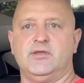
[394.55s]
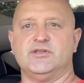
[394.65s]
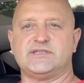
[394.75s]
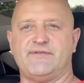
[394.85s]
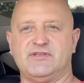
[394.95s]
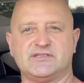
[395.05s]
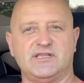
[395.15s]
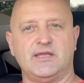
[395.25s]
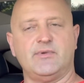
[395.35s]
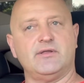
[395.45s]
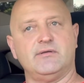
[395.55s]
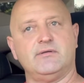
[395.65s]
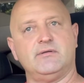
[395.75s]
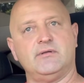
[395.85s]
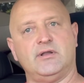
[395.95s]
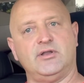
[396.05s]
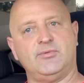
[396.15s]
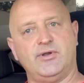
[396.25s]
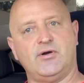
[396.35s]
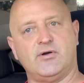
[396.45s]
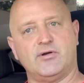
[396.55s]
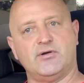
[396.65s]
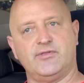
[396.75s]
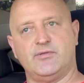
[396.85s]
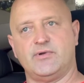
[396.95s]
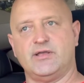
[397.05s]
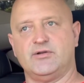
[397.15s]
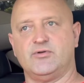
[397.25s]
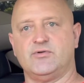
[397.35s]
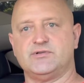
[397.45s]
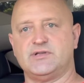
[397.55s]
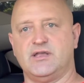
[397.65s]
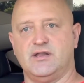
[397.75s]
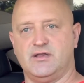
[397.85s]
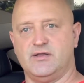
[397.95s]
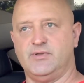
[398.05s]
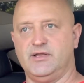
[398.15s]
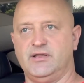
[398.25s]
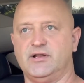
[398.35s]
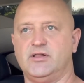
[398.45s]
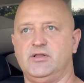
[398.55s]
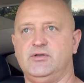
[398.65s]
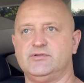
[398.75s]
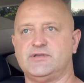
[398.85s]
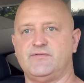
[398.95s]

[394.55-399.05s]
You just have to slam it a little bit harder than the regular doors to get it completely to close.